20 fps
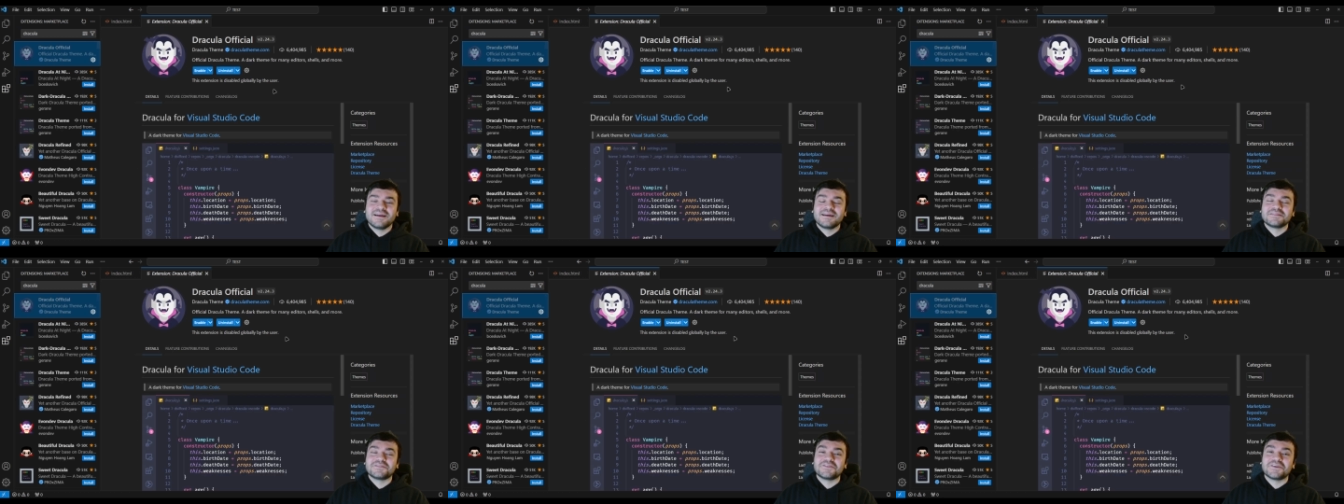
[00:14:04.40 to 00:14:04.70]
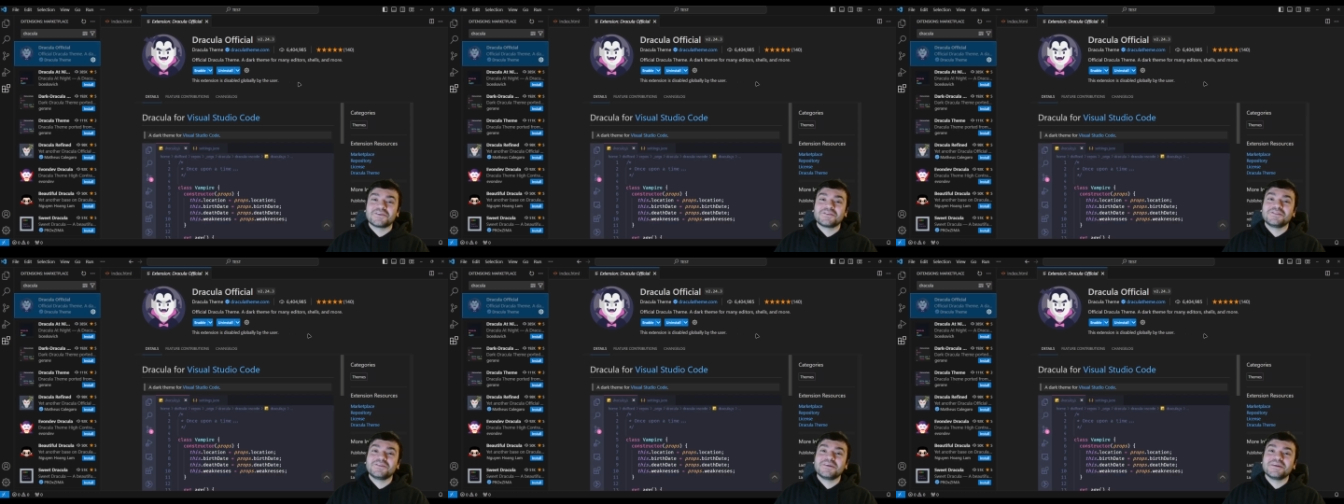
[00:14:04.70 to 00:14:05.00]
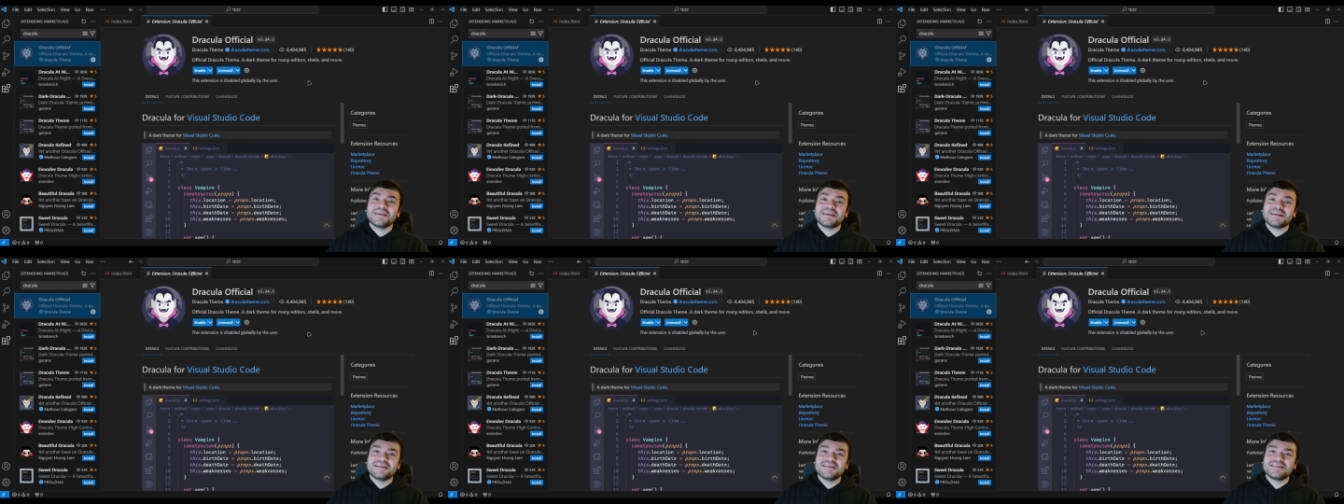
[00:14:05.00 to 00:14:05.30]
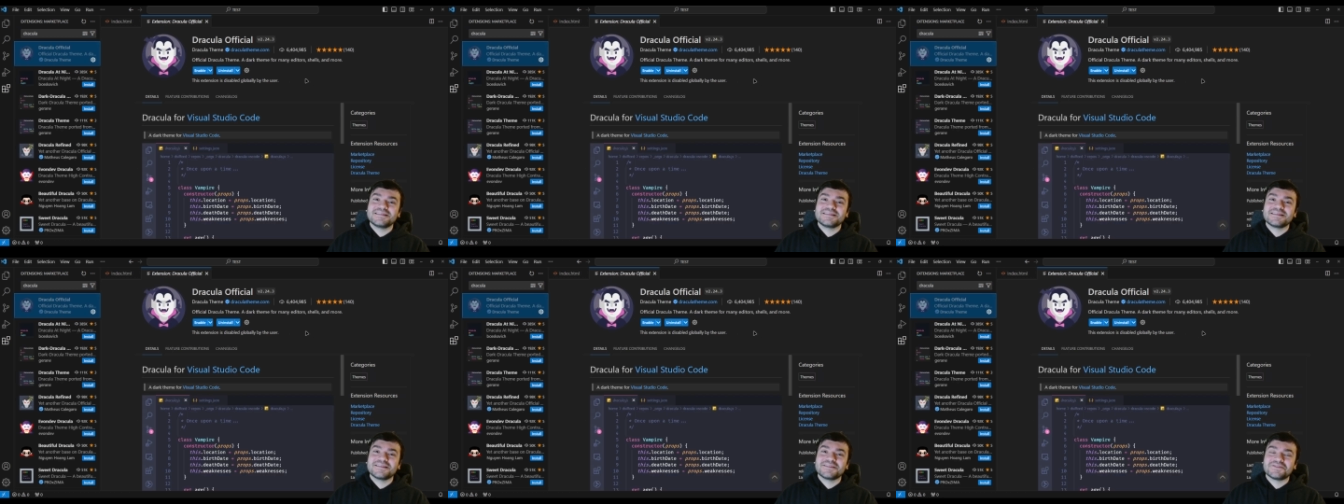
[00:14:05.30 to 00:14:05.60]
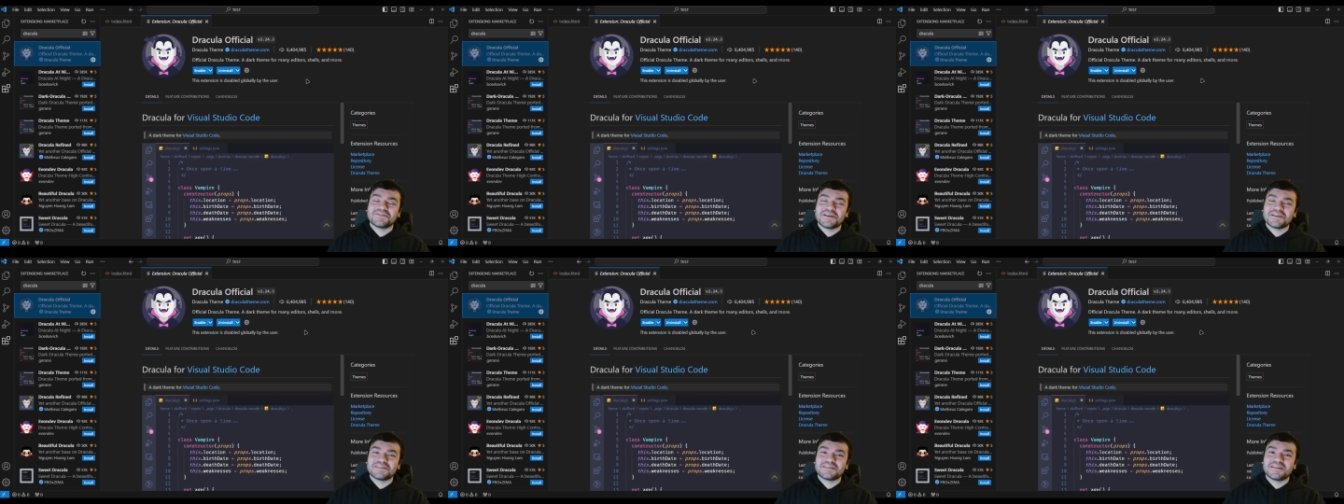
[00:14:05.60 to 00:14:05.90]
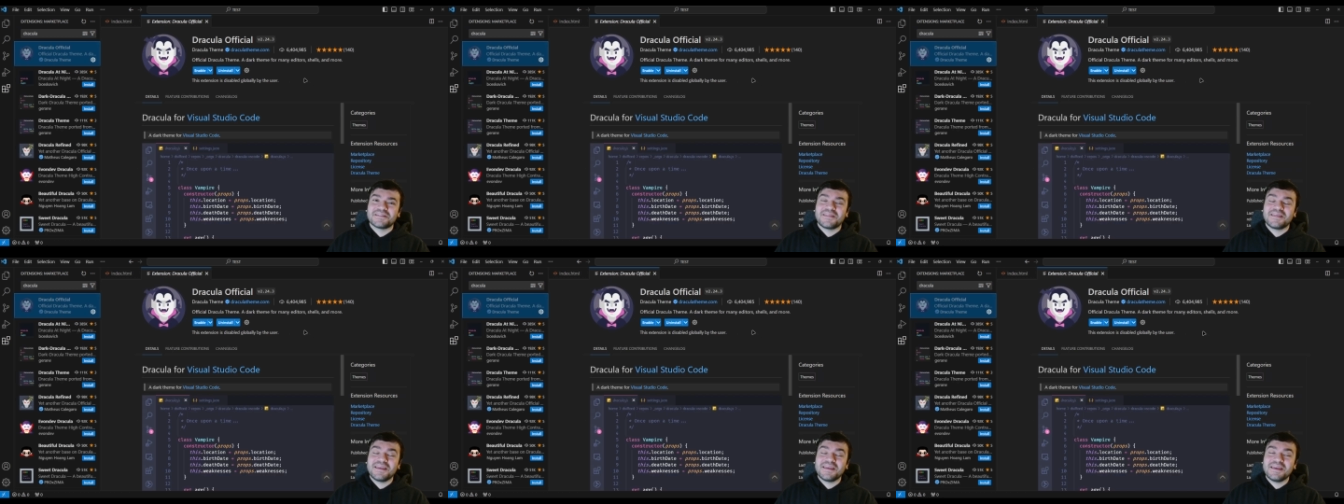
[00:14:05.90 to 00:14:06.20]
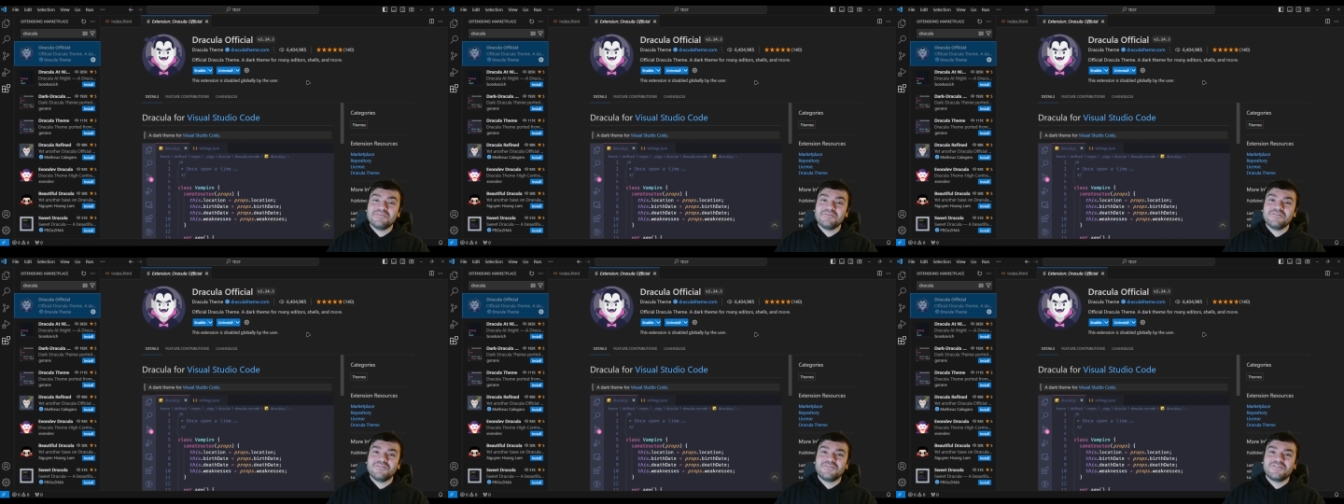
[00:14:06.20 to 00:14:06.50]
Dracula is just a
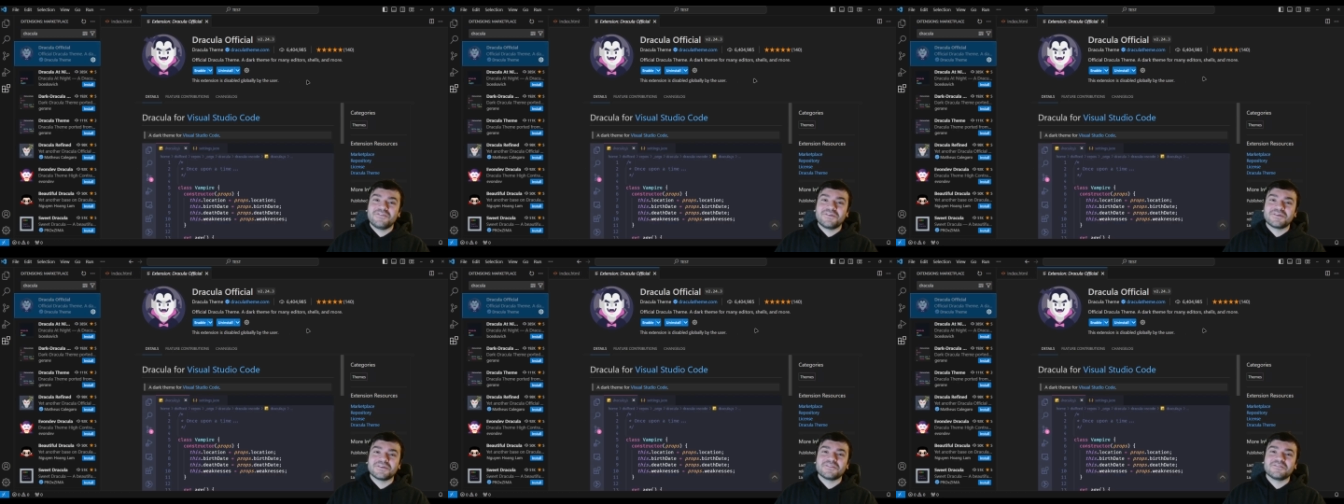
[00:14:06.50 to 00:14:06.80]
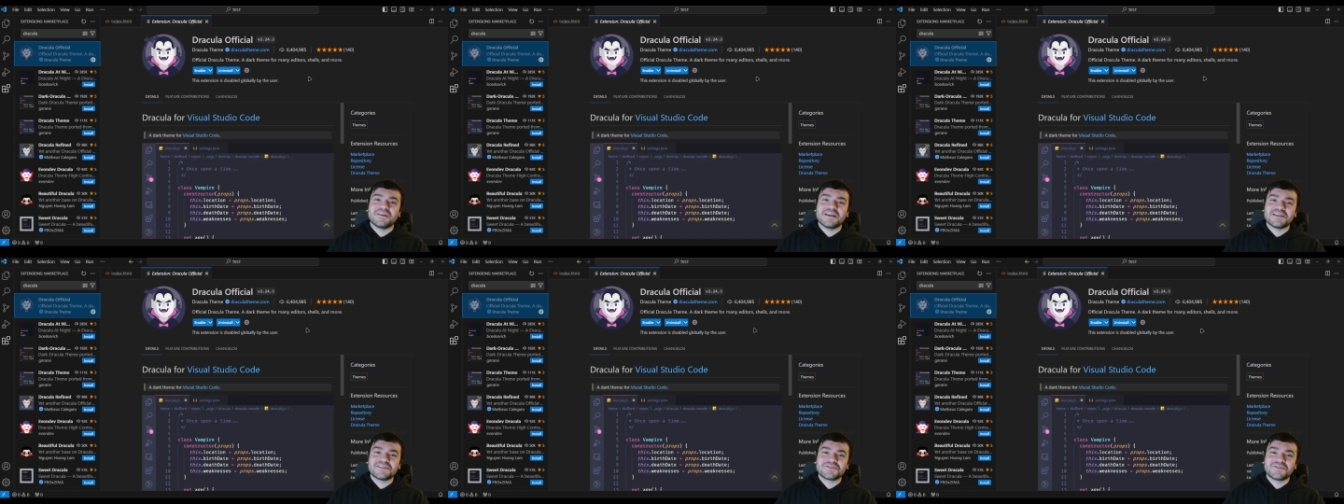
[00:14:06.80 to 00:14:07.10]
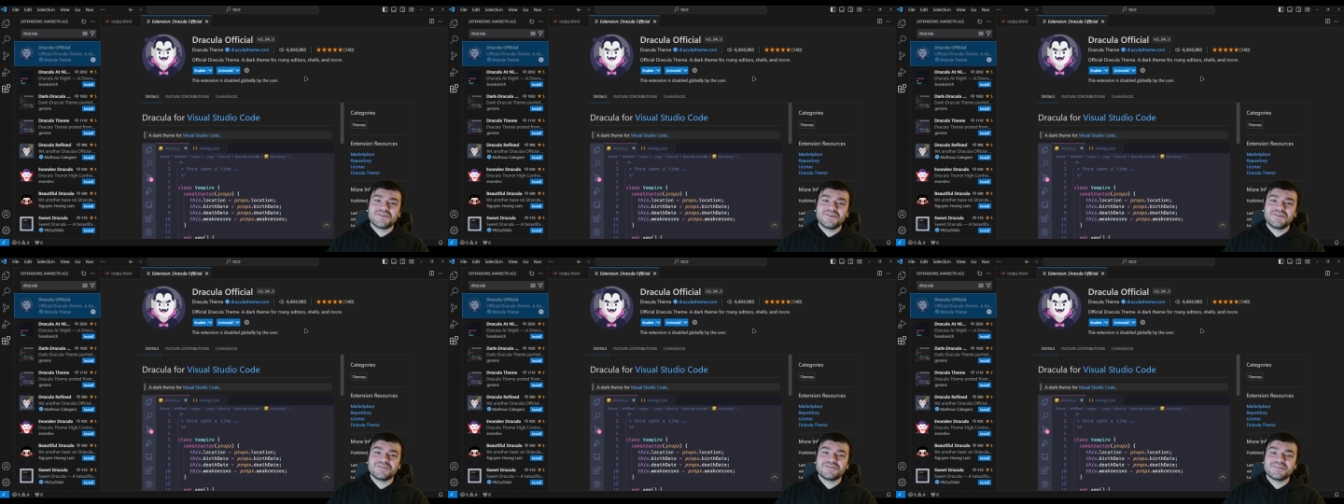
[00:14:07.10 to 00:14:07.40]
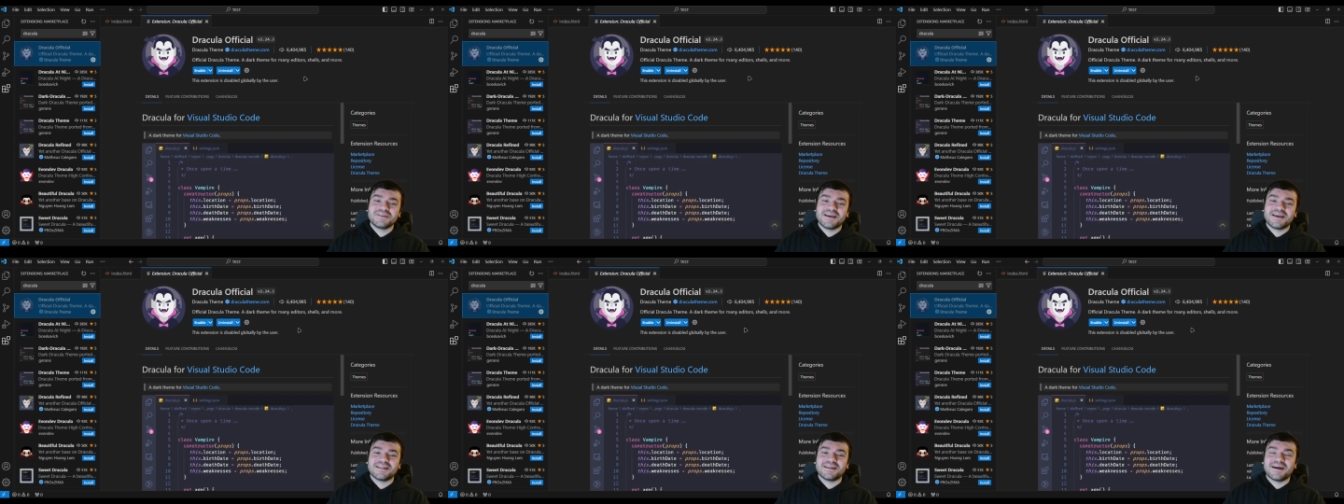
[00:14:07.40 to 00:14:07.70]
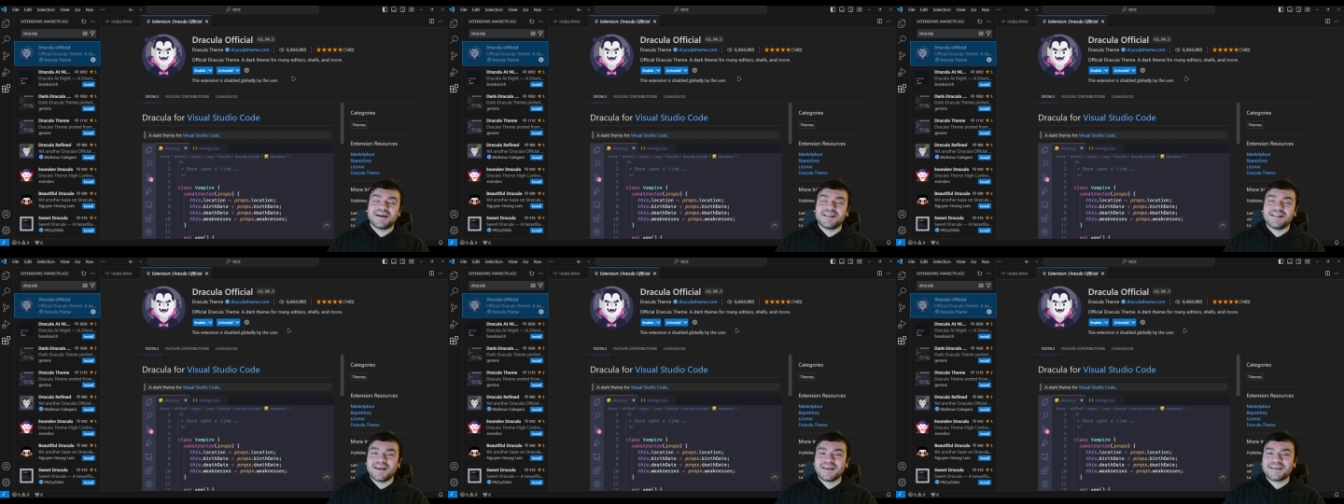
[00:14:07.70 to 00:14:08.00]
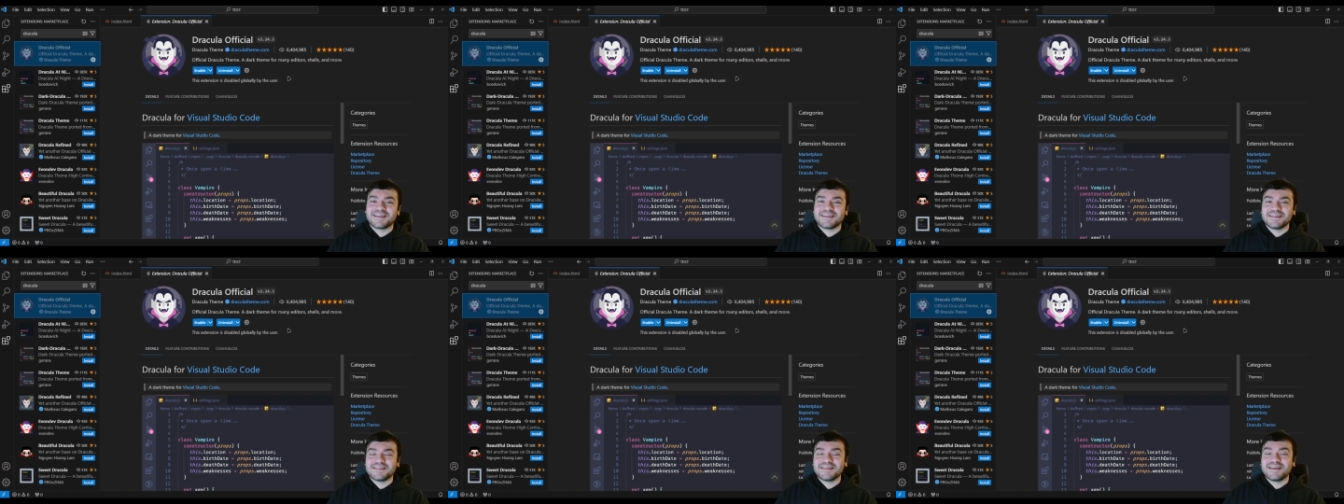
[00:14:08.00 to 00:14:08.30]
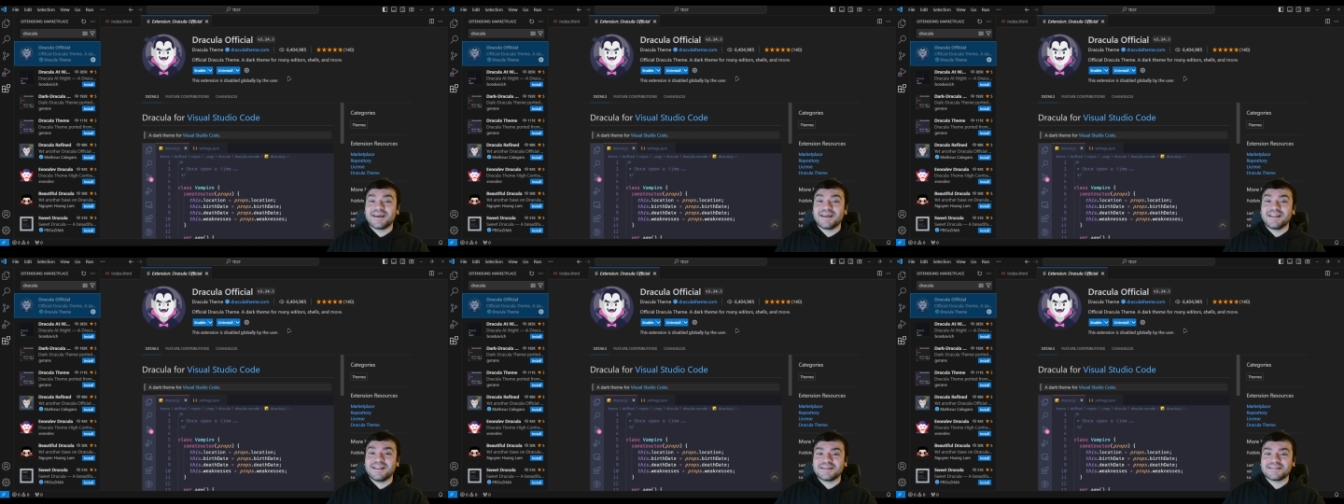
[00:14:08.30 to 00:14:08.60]
theme for the VS Code and I like it
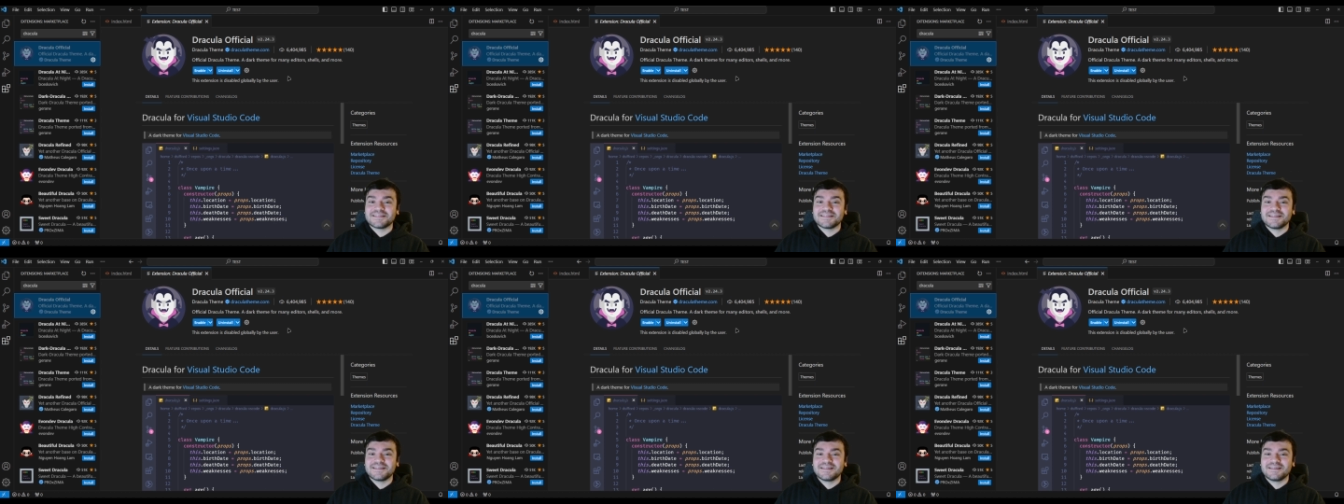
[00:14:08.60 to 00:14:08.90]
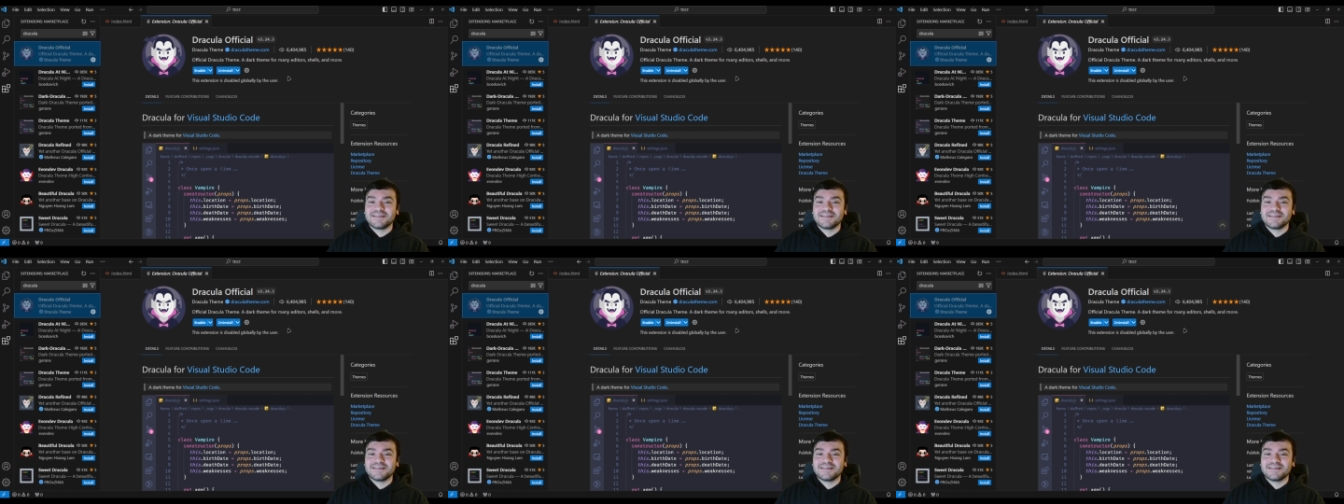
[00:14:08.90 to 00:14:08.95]
a lot.